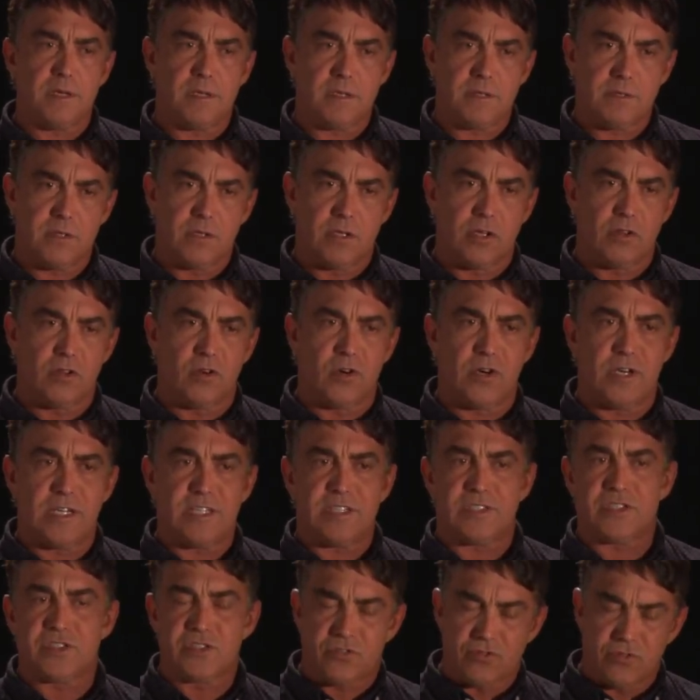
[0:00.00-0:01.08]
Lord
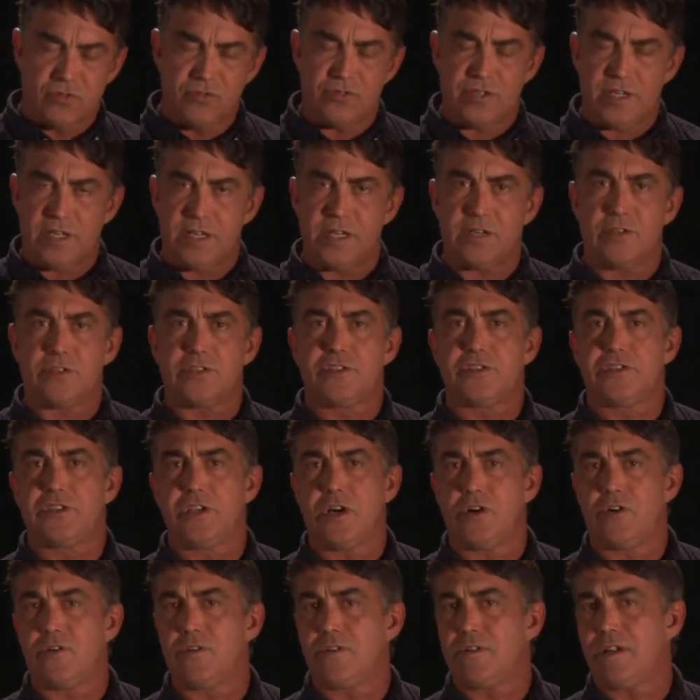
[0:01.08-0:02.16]
has through the years
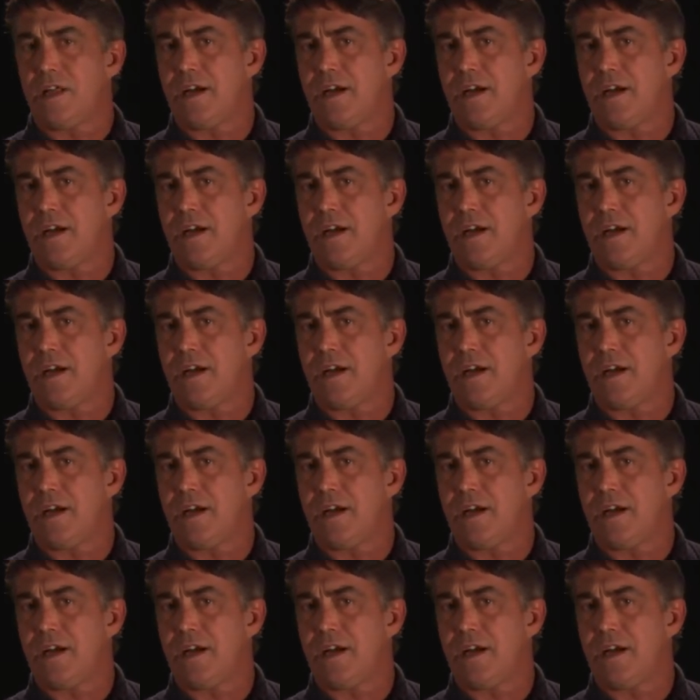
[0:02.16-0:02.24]
showed